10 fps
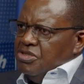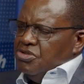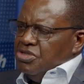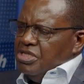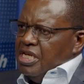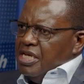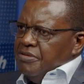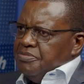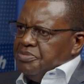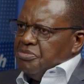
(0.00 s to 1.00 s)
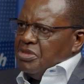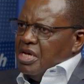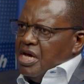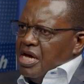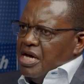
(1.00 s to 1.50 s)
to see
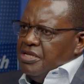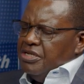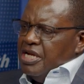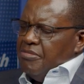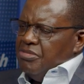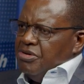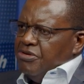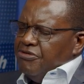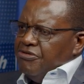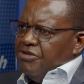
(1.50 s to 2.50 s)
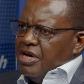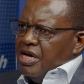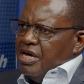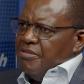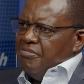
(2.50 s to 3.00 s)
the number of
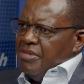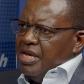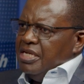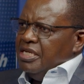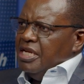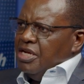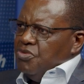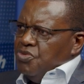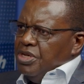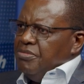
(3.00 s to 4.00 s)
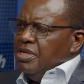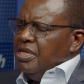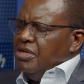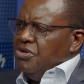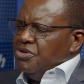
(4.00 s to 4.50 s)
men and
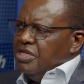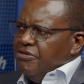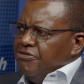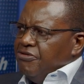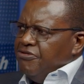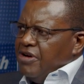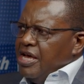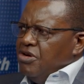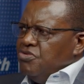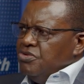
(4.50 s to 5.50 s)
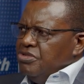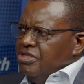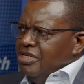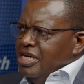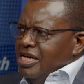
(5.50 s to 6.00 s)
women looking for
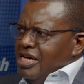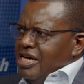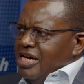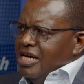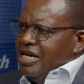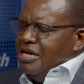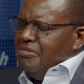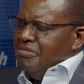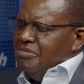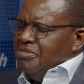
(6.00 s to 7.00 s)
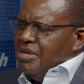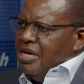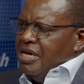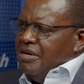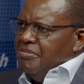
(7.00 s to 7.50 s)
firewood and
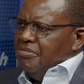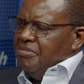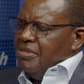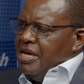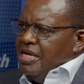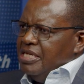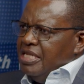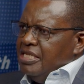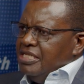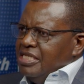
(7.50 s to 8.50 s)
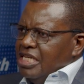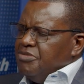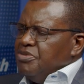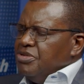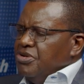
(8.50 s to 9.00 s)
the
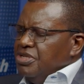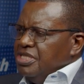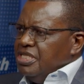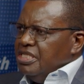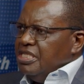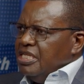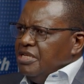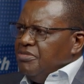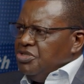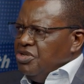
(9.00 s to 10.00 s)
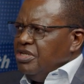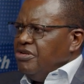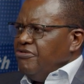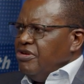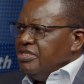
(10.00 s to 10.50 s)
desperate conditions that the
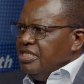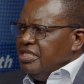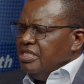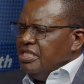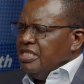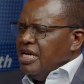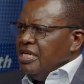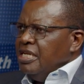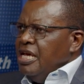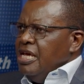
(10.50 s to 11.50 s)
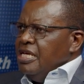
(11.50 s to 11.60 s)
majority of our citizens are in.